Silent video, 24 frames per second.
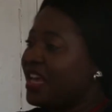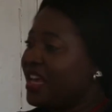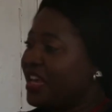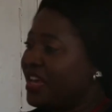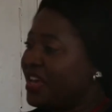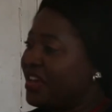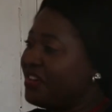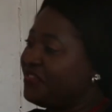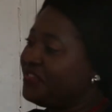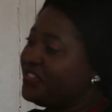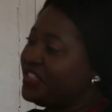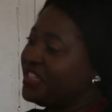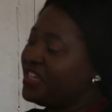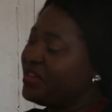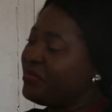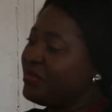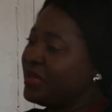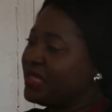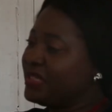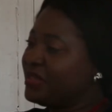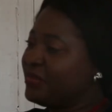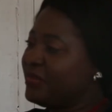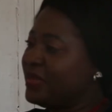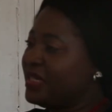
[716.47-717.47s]
FGM
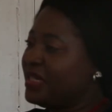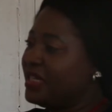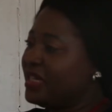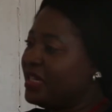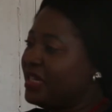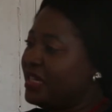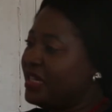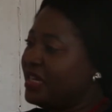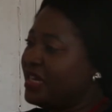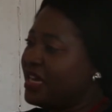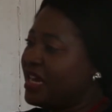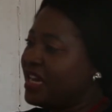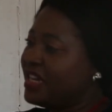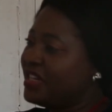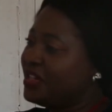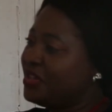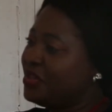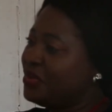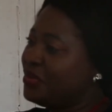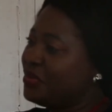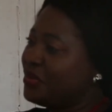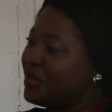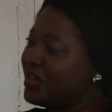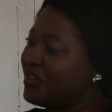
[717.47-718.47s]
has been illegal in
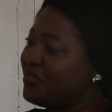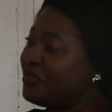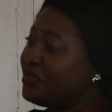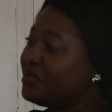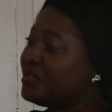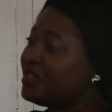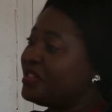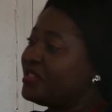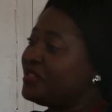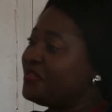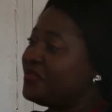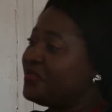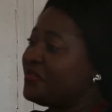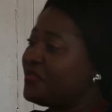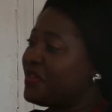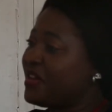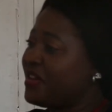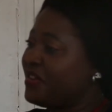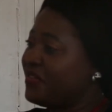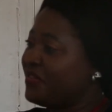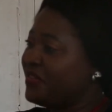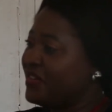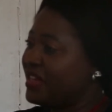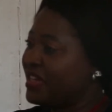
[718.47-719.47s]
the UK for
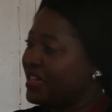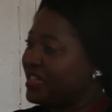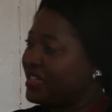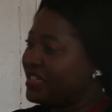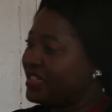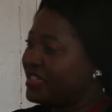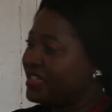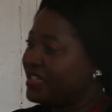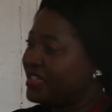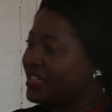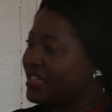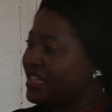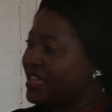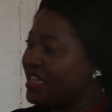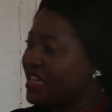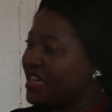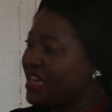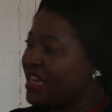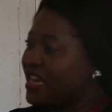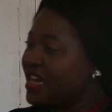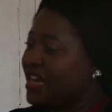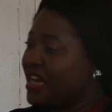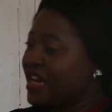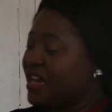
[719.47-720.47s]
35 years.
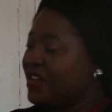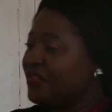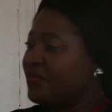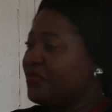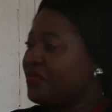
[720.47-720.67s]
And